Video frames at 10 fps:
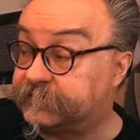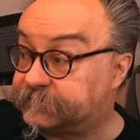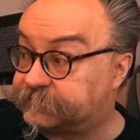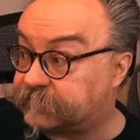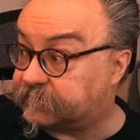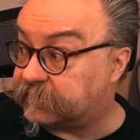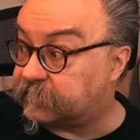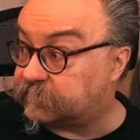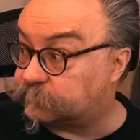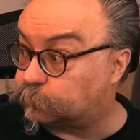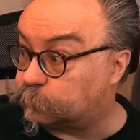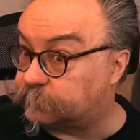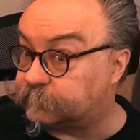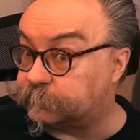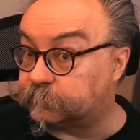start heading
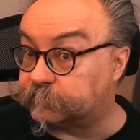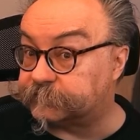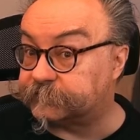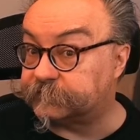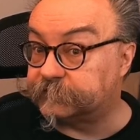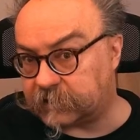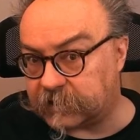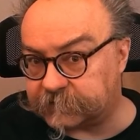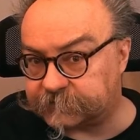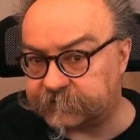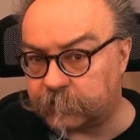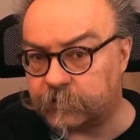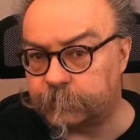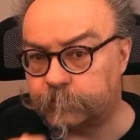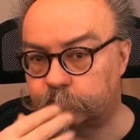towards yours, and so on.